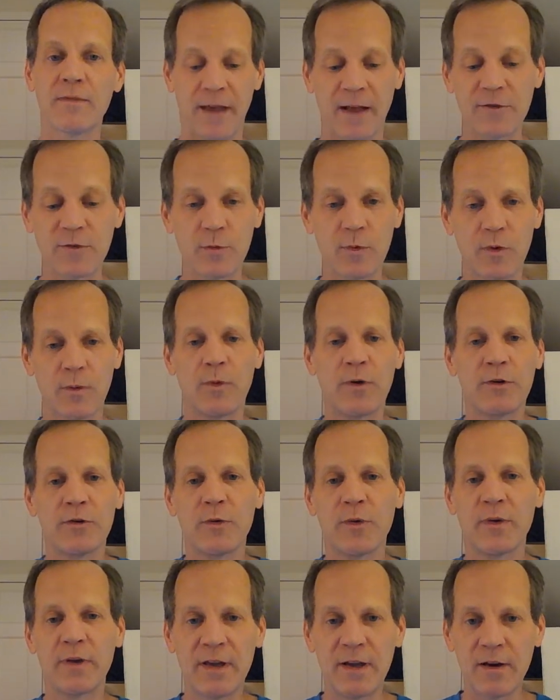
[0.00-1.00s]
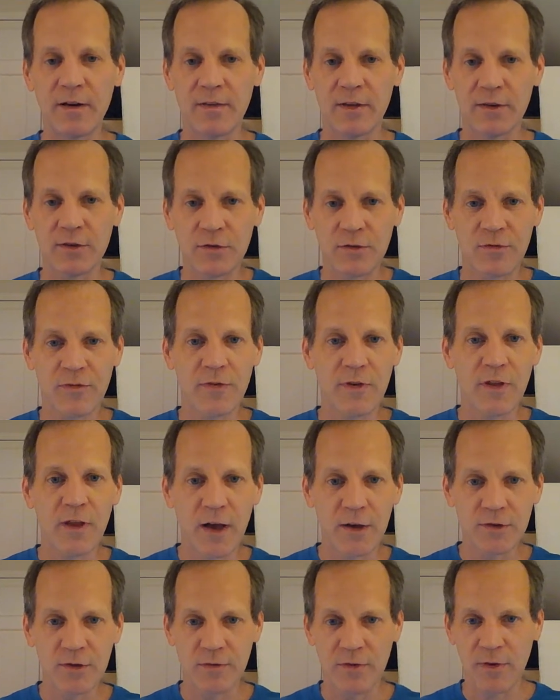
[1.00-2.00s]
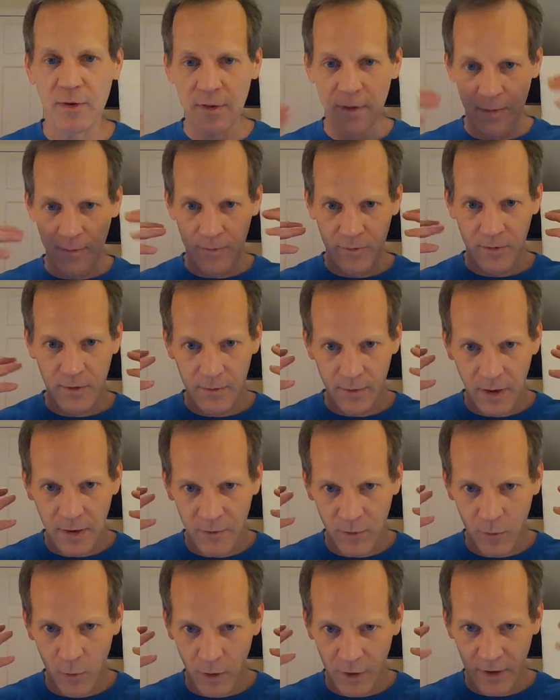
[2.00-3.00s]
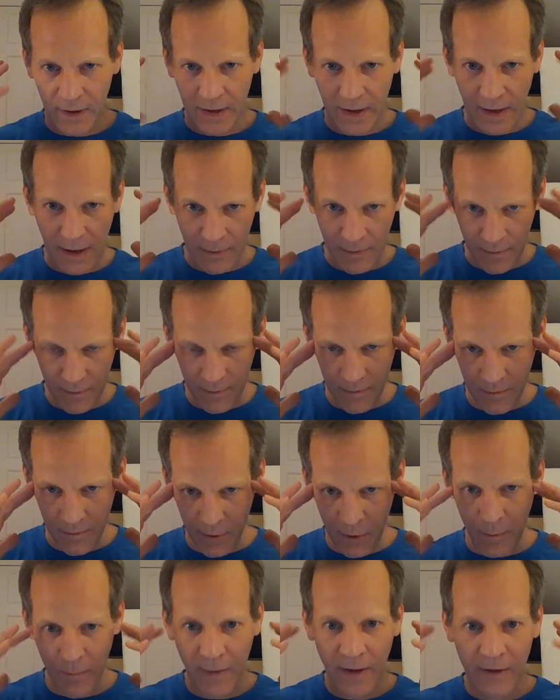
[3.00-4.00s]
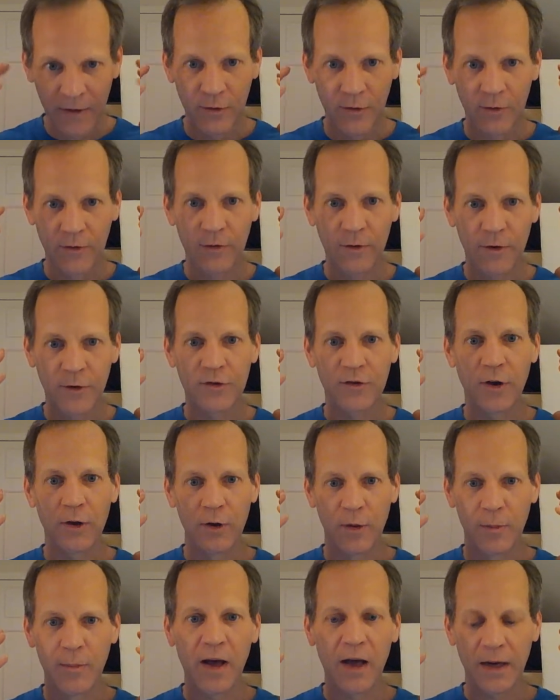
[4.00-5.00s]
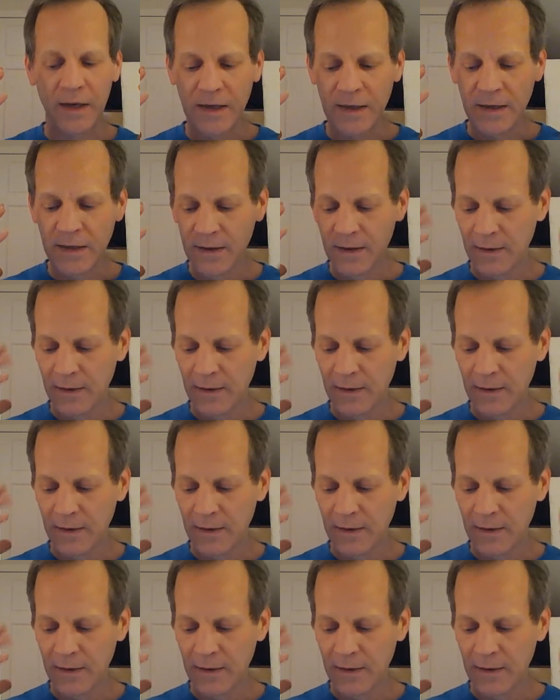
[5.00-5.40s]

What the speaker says: That's what we're doing here. This is philosophy, kind of working out your mental, your subtle body.